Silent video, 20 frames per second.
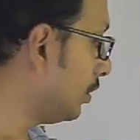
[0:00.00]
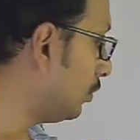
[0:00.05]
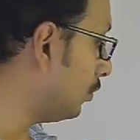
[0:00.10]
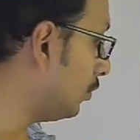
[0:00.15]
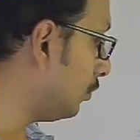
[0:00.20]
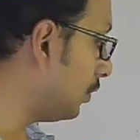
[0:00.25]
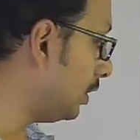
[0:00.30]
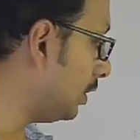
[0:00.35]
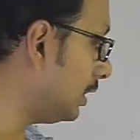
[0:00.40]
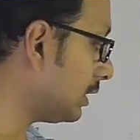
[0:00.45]

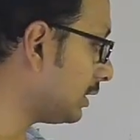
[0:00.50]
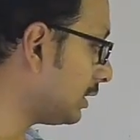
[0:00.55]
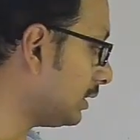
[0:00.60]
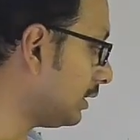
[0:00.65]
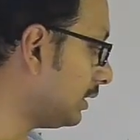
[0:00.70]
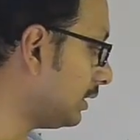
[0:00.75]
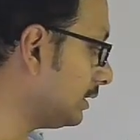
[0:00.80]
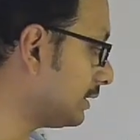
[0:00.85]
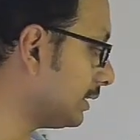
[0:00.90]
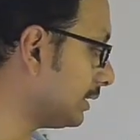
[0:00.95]

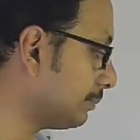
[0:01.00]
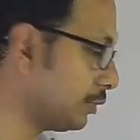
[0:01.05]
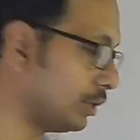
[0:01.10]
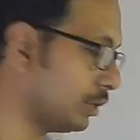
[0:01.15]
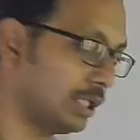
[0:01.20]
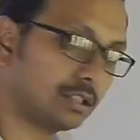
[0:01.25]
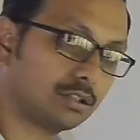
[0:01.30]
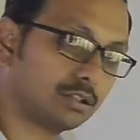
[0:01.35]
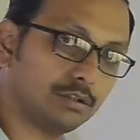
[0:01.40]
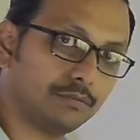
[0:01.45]
Work is the
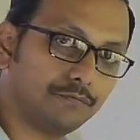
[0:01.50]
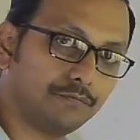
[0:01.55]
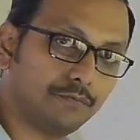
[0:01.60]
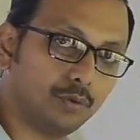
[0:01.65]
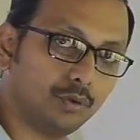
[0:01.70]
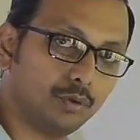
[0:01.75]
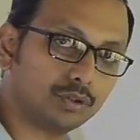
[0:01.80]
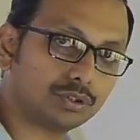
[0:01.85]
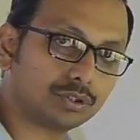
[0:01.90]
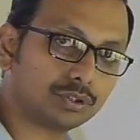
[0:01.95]
product of
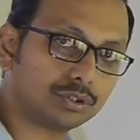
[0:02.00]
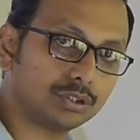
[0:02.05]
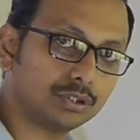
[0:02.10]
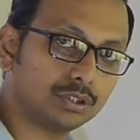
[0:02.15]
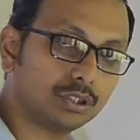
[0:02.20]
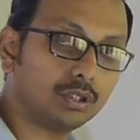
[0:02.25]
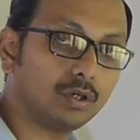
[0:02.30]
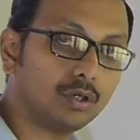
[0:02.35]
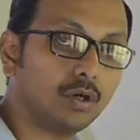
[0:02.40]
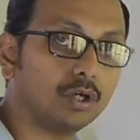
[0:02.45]
force,
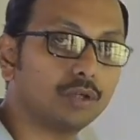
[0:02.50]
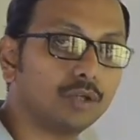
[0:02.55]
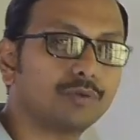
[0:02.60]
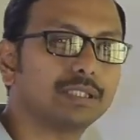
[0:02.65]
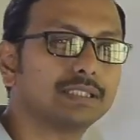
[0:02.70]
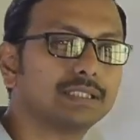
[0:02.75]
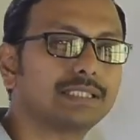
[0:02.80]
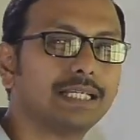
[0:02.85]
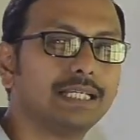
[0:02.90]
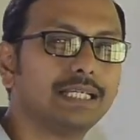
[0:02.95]
or you
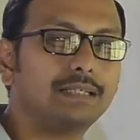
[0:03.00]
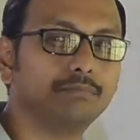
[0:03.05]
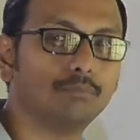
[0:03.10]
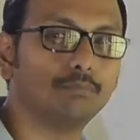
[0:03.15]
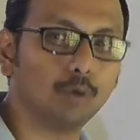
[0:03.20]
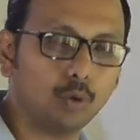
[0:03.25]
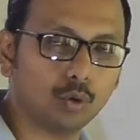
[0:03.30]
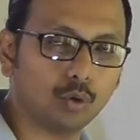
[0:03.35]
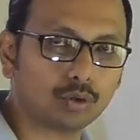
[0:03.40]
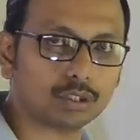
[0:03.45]
can say in
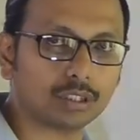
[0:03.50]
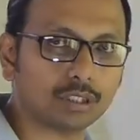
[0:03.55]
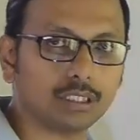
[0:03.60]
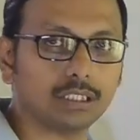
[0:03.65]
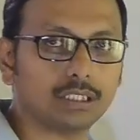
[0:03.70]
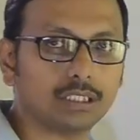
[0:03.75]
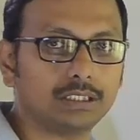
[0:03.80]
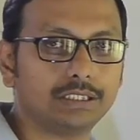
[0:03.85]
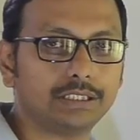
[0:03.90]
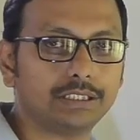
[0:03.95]

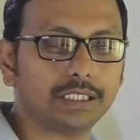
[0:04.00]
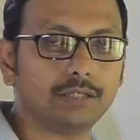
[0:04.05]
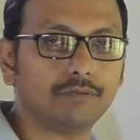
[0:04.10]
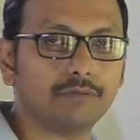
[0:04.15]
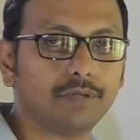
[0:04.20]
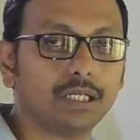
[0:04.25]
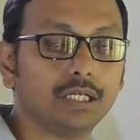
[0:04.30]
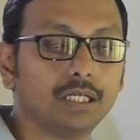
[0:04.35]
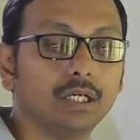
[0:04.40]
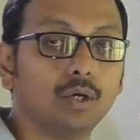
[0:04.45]
more detailed
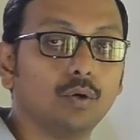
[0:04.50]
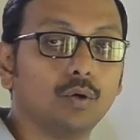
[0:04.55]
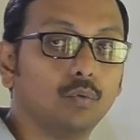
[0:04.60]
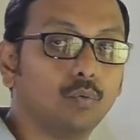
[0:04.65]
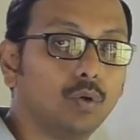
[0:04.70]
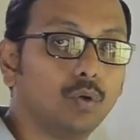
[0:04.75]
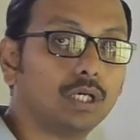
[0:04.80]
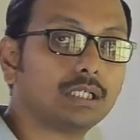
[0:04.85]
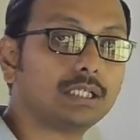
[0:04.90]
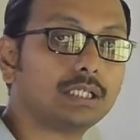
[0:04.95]
way,
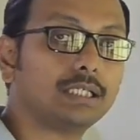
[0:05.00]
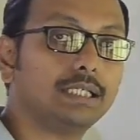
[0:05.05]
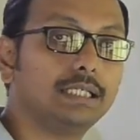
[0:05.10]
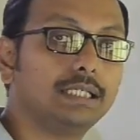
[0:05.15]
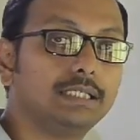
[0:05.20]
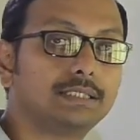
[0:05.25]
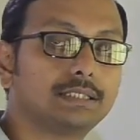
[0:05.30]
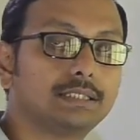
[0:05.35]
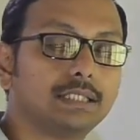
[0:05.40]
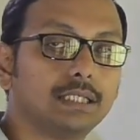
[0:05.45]
work
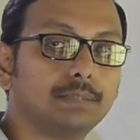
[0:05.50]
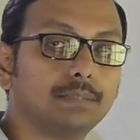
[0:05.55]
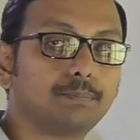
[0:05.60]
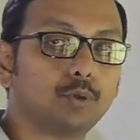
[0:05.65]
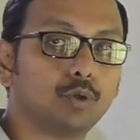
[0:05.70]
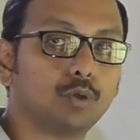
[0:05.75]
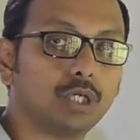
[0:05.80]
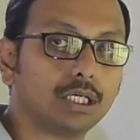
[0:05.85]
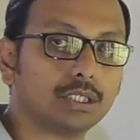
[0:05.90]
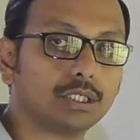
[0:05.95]
is the
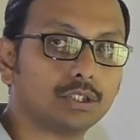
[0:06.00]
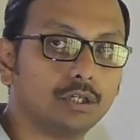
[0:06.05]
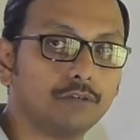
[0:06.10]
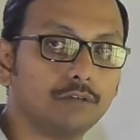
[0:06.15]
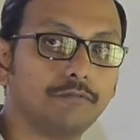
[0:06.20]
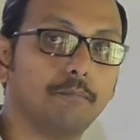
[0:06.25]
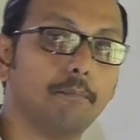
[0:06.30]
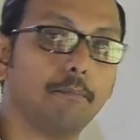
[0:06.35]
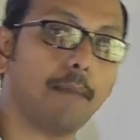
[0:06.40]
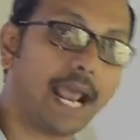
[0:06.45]
product
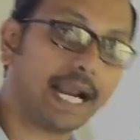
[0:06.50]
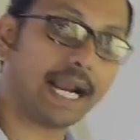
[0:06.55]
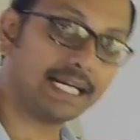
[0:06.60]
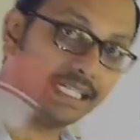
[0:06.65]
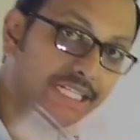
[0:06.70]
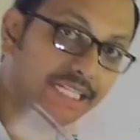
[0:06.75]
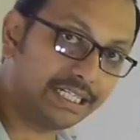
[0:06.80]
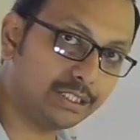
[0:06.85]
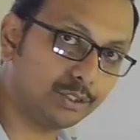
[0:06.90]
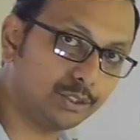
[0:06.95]
of
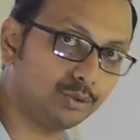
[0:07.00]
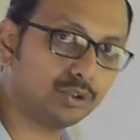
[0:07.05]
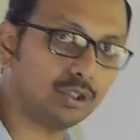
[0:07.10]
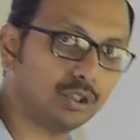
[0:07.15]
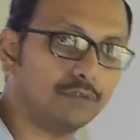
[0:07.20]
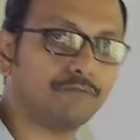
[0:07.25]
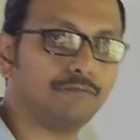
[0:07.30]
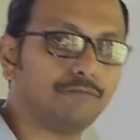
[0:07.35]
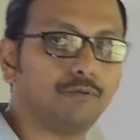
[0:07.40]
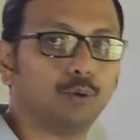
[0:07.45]
magnitude
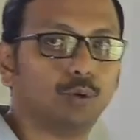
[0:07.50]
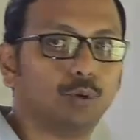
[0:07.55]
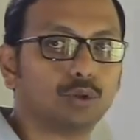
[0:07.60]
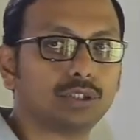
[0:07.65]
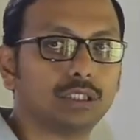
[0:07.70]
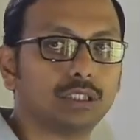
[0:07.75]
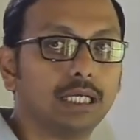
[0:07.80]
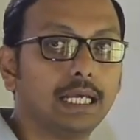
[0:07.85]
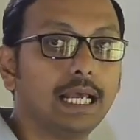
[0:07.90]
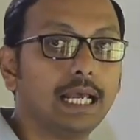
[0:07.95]
of
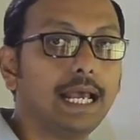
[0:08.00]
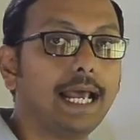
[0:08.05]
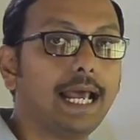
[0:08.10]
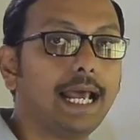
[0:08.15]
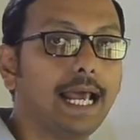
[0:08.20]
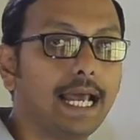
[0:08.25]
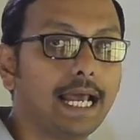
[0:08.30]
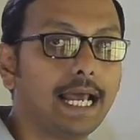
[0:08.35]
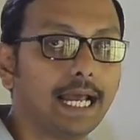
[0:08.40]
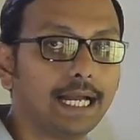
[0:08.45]
force
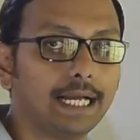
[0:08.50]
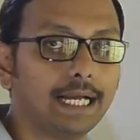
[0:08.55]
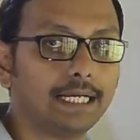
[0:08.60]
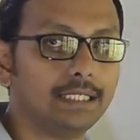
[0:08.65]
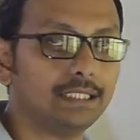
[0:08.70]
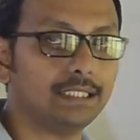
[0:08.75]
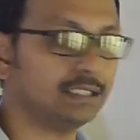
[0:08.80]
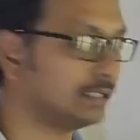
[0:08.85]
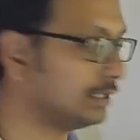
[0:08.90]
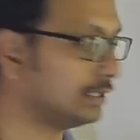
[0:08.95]

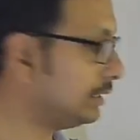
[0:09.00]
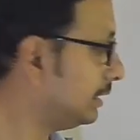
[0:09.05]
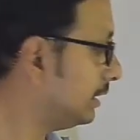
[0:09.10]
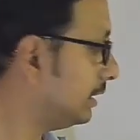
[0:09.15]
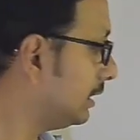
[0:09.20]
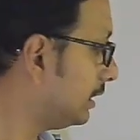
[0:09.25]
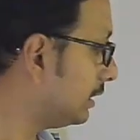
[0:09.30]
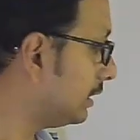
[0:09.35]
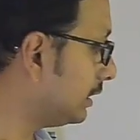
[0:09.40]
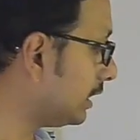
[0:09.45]
and
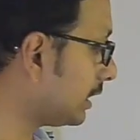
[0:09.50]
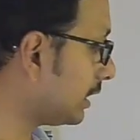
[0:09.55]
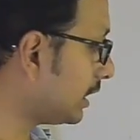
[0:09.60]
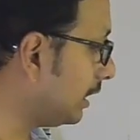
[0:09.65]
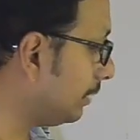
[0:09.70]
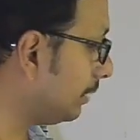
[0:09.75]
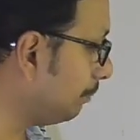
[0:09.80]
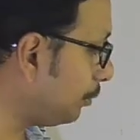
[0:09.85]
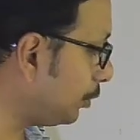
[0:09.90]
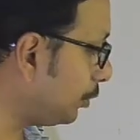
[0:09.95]
the
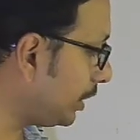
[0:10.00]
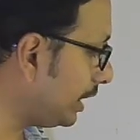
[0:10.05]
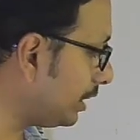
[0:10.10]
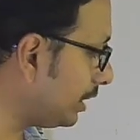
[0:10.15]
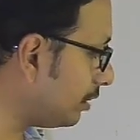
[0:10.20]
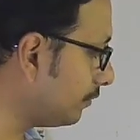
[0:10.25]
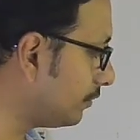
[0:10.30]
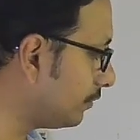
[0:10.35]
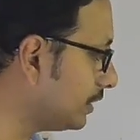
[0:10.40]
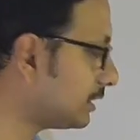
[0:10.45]

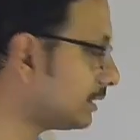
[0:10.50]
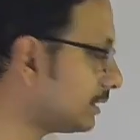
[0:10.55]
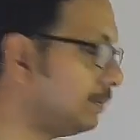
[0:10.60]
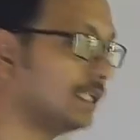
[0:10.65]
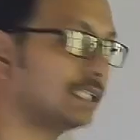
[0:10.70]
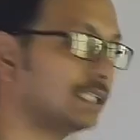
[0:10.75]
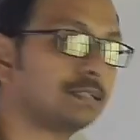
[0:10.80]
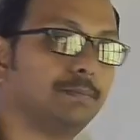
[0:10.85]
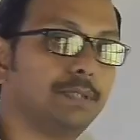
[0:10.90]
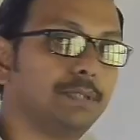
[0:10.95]
component of
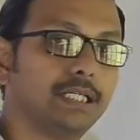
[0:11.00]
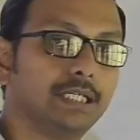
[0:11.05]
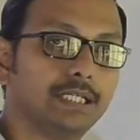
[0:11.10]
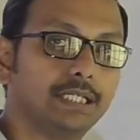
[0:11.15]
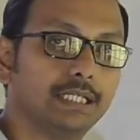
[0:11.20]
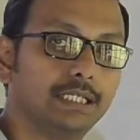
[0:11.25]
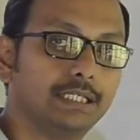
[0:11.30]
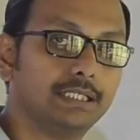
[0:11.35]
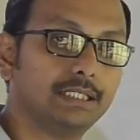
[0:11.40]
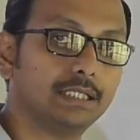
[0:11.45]

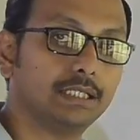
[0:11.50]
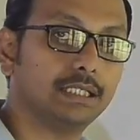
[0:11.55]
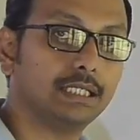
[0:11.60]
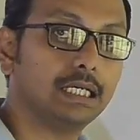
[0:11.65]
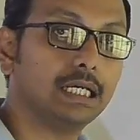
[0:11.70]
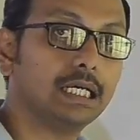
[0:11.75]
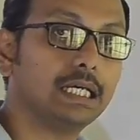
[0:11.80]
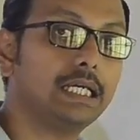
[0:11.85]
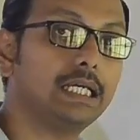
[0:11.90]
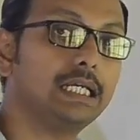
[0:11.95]
displacement
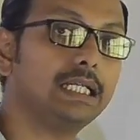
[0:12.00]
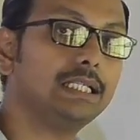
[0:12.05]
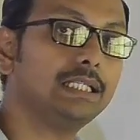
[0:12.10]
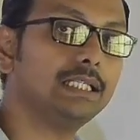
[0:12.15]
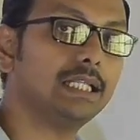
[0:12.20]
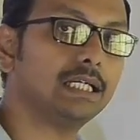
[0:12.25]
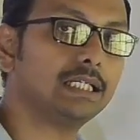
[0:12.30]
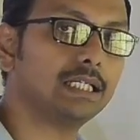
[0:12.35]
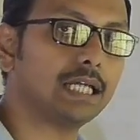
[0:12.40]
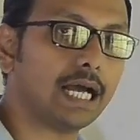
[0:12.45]
in
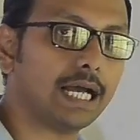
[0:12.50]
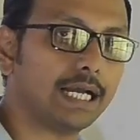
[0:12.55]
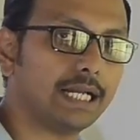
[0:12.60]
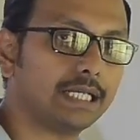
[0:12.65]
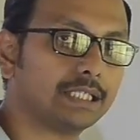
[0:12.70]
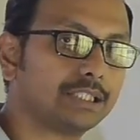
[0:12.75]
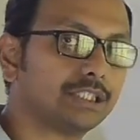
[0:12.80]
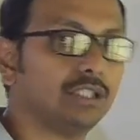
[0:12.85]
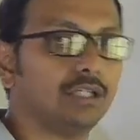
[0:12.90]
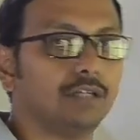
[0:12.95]
the
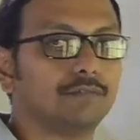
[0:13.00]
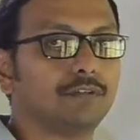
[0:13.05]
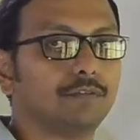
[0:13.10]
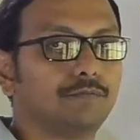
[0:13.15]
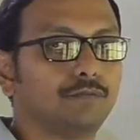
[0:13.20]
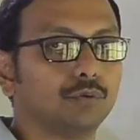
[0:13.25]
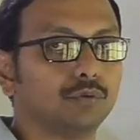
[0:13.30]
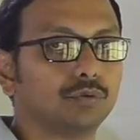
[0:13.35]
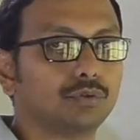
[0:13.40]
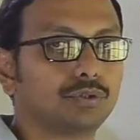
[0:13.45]
direction of the
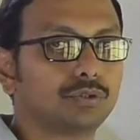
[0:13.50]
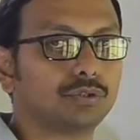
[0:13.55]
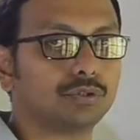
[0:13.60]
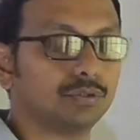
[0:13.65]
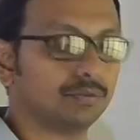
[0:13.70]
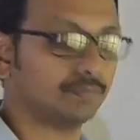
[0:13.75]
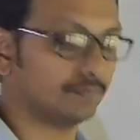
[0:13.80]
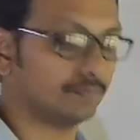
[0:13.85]
force.